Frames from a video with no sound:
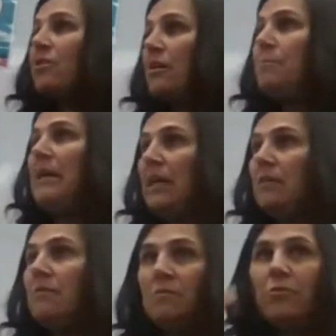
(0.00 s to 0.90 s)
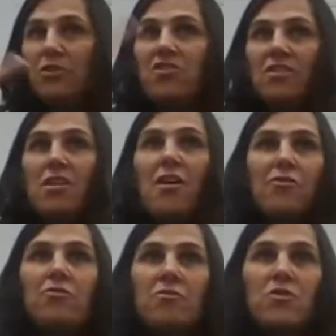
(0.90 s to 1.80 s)
in alchemy, which
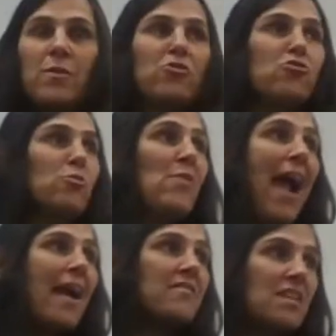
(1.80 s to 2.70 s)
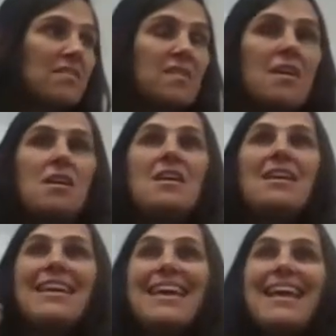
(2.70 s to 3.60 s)
is another spiritual practice,
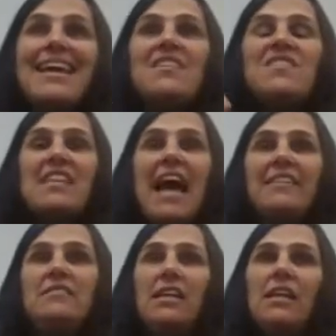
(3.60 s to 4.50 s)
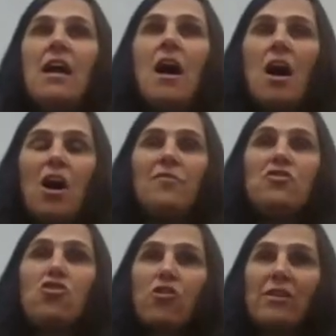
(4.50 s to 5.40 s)
is the
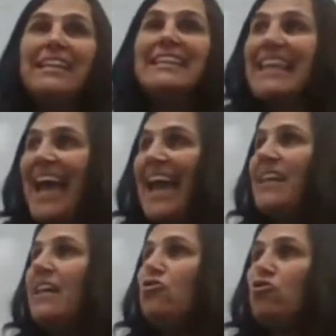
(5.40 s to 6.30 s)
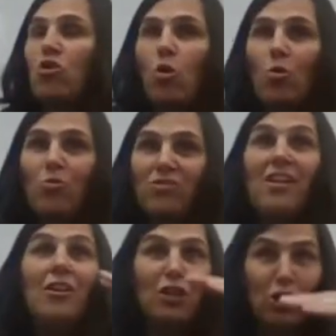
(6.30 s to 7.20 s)
idea of turning lead into
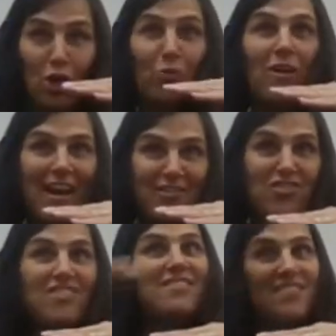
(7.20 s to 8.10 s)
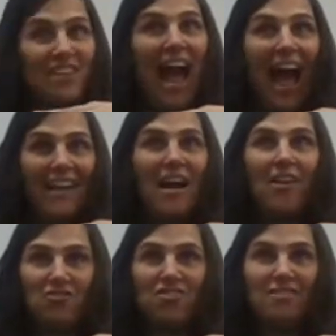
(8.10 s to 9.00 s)
gold, low consciousness to
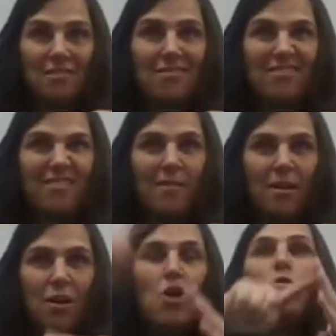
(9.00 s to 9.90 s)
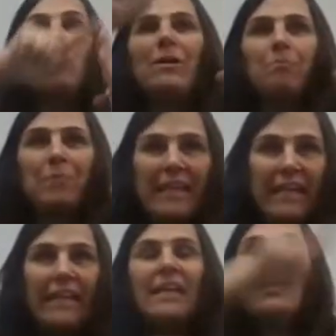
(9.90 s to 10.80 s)
high consciousness,
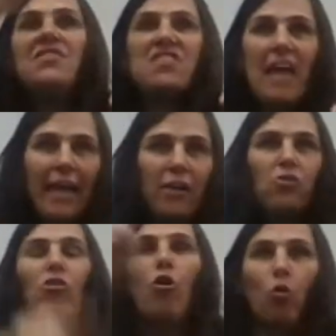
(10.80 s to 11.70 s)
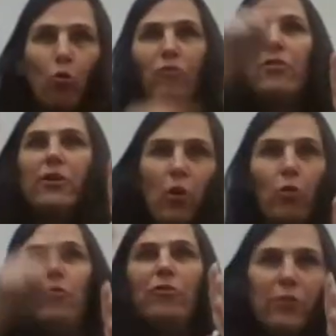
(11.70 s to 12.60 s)
repeating a cycle
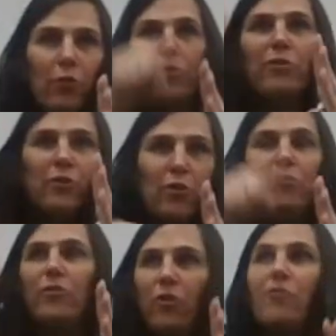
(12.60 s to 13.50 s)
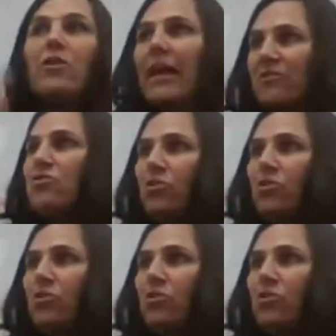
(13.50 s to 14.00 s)
over and over and over and over and